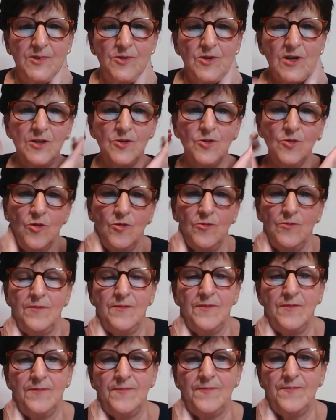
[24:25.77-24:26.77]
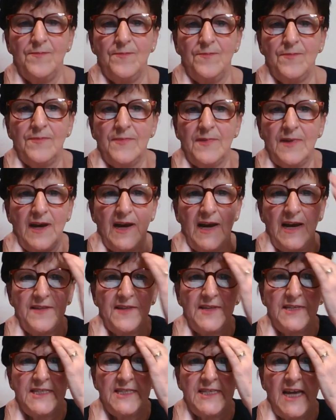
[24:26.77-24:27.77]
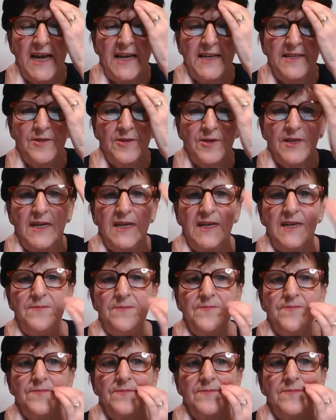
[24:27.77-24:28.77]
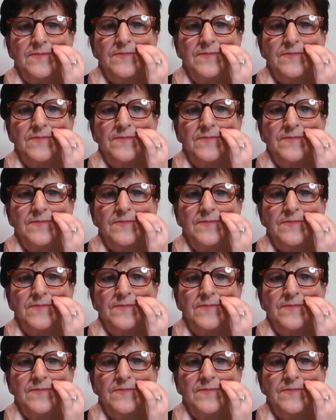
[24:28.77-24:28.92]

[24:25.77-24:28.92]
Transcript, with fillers: You can do either side, okay?